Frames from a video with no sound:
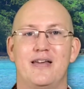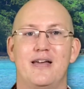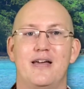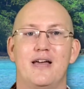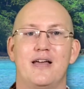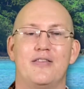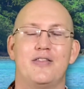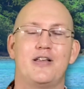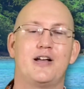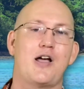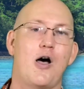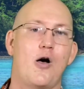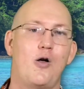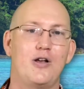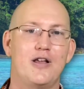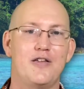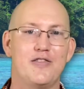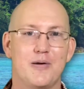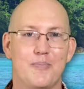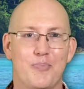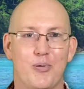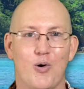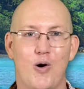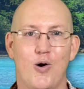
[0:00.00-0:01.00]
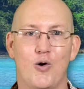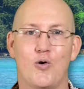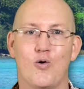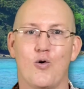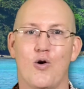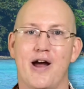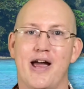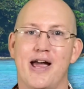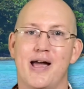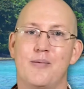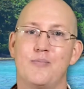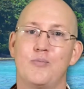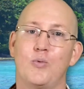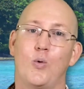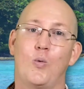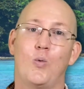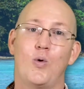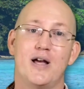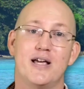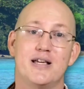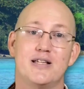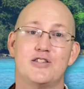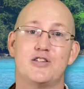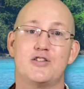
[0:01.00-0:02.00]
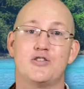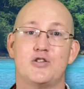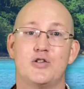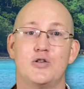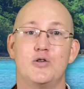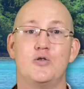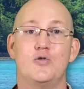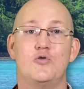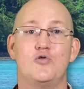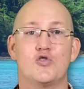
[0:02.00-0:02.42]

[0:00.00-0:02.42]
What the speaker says: The goal of the program was to